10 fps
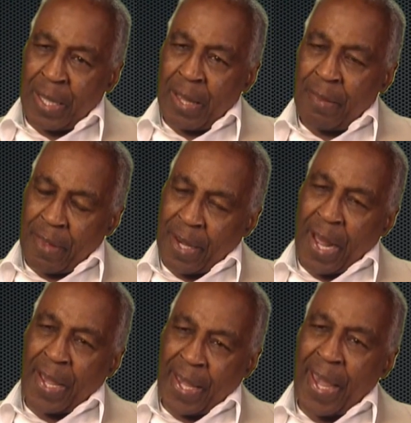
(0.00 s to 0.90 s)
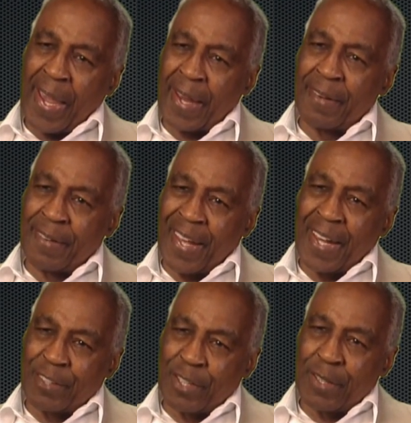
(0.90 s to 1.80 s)
that I had,
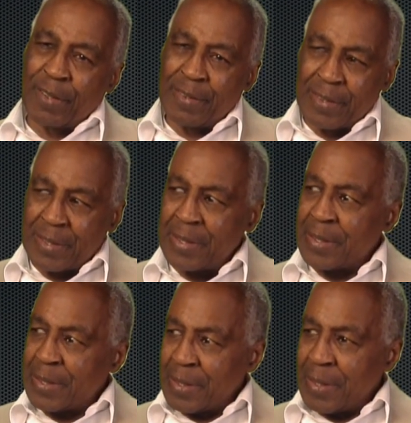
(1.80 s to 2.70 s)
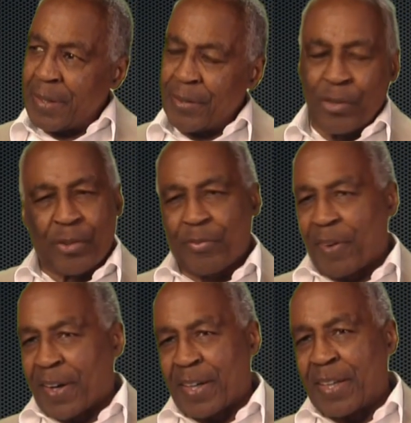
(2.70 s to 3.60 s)
that uh, you could
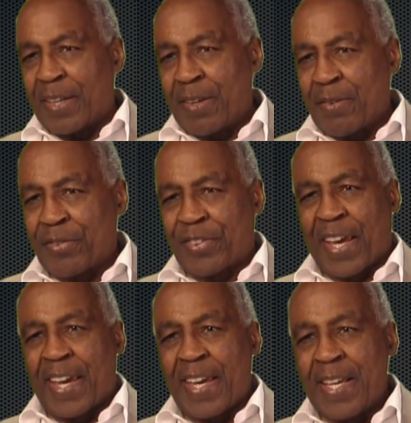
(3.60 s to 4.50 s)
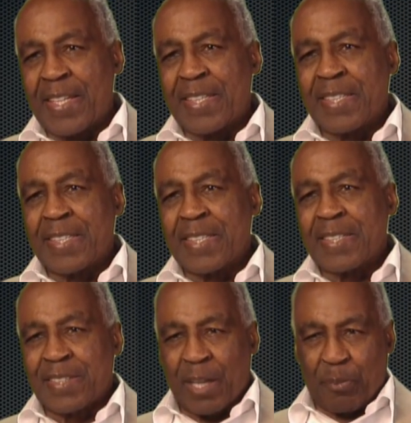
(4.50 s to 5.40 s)
finally say
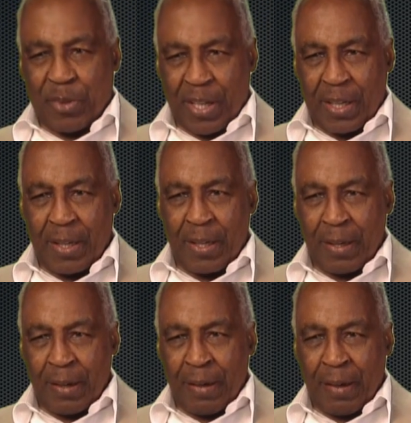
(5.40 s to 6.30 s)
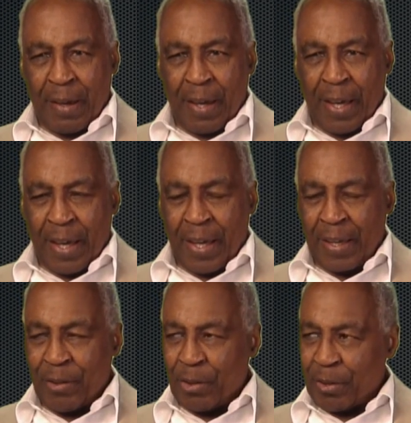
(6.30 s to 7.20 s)
something.
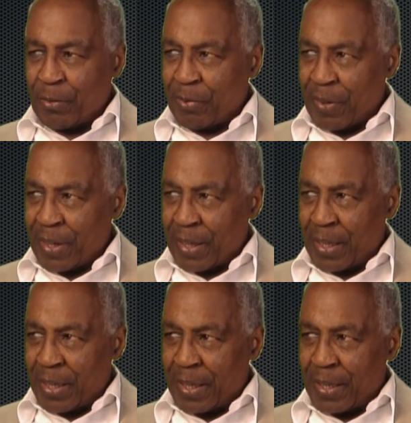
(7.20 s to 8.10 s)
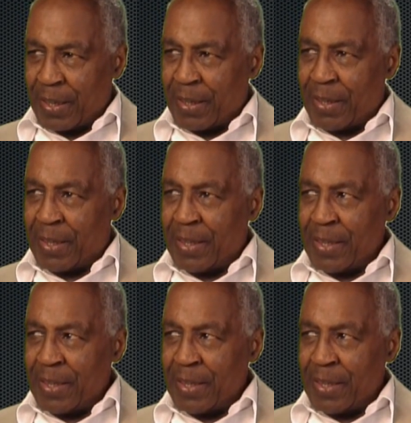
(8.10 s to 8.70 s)
You could finally uh,